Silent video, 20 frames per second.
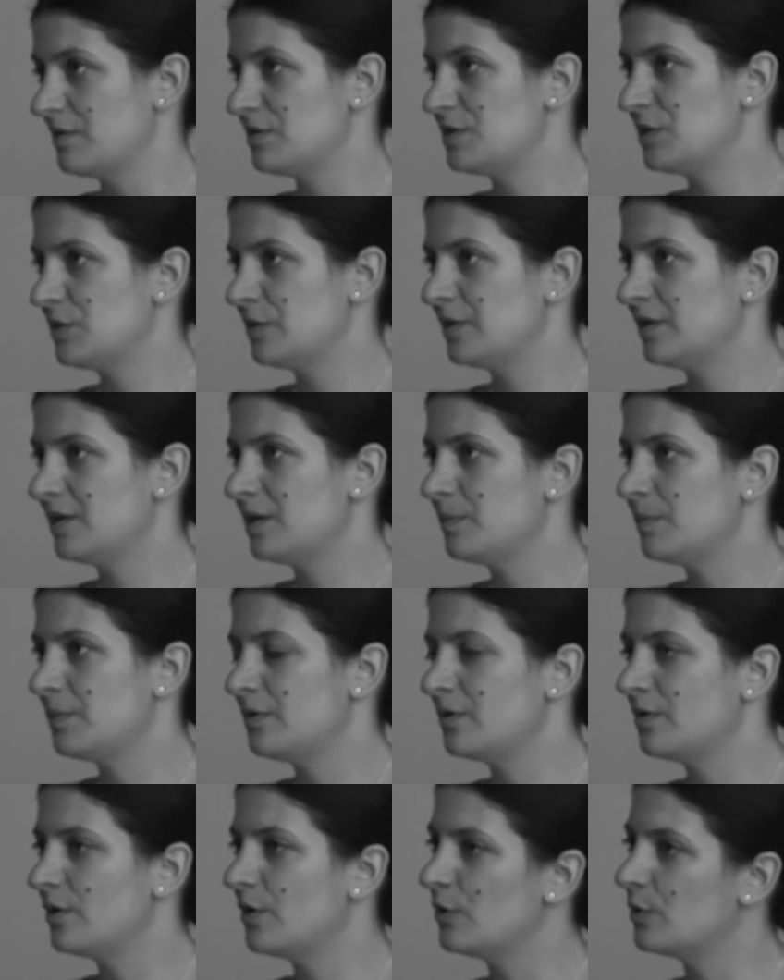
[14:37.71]
How do you keep
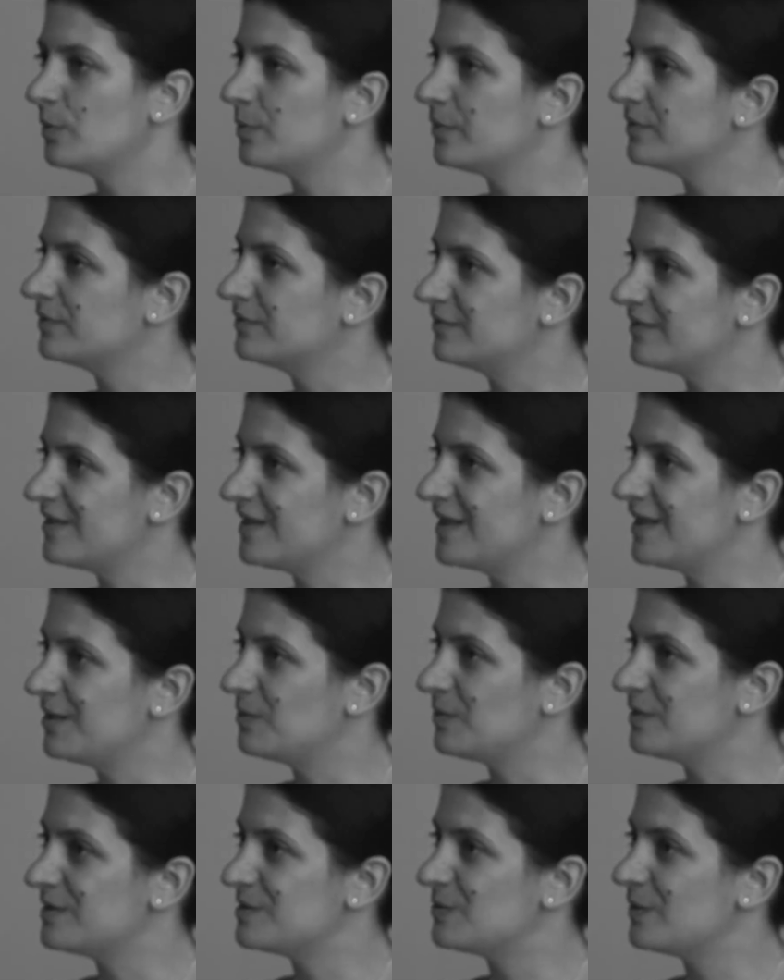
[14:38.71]
your hope? That
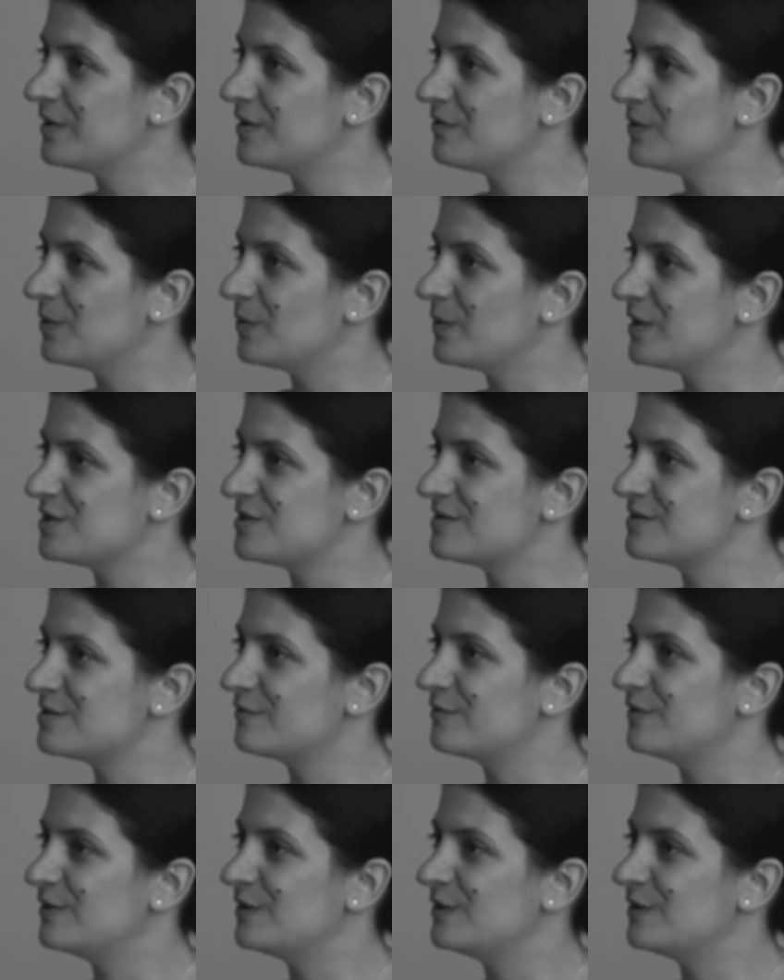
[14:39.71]
was one of the questions for